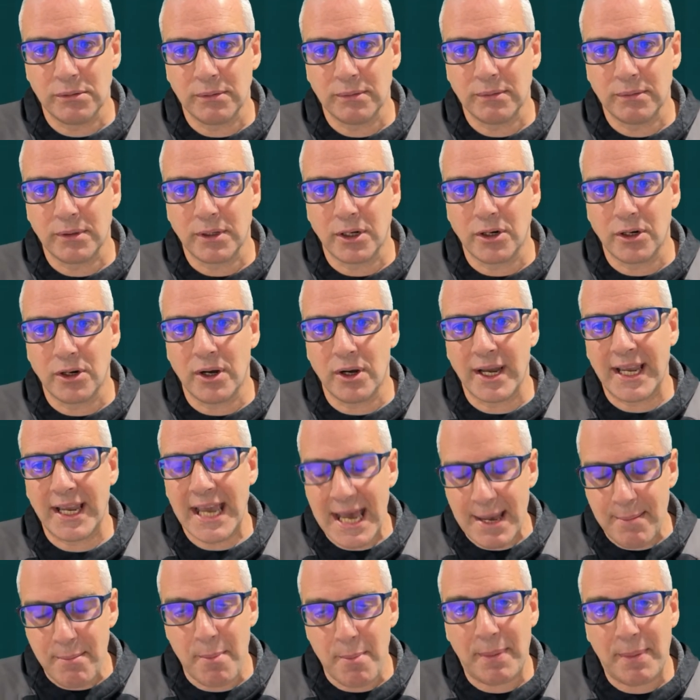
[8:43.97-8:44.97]
you know, it
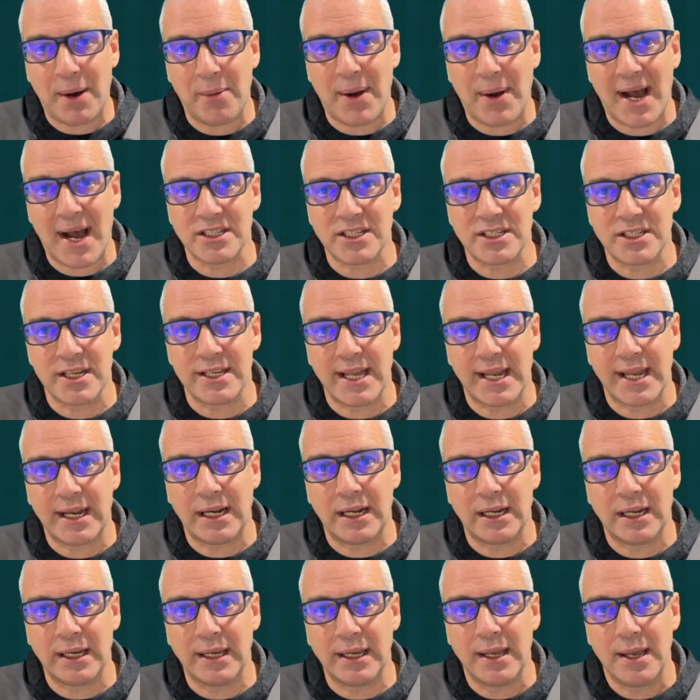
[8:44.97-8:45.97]
came about
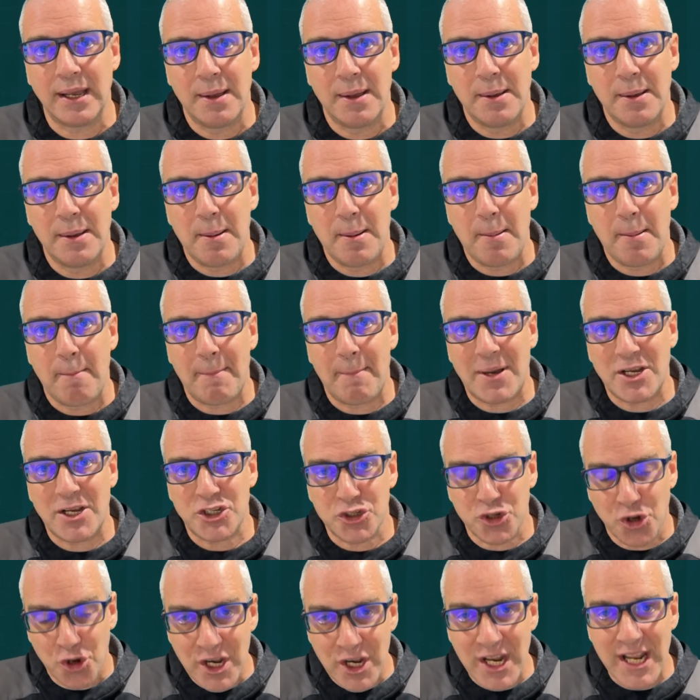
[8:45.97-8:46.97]
accidentally. My
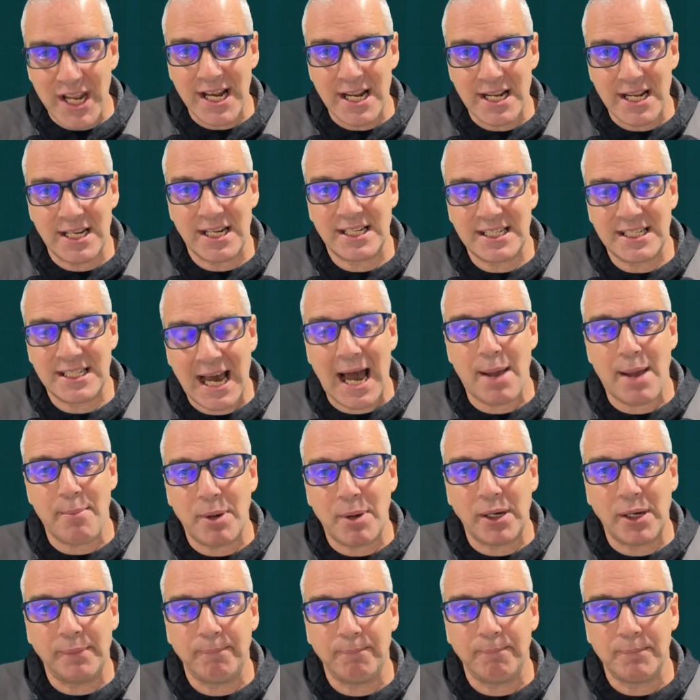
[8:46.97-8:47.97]
son needed a
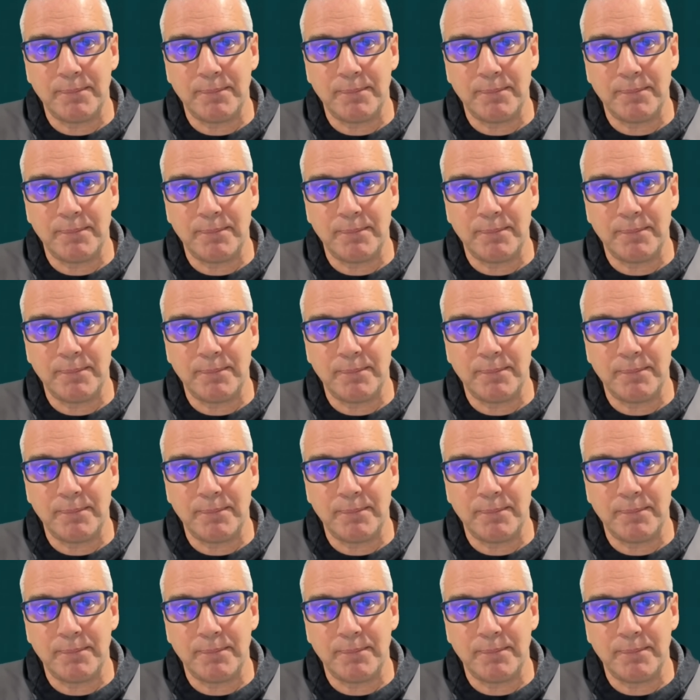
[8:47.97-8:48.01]
timer.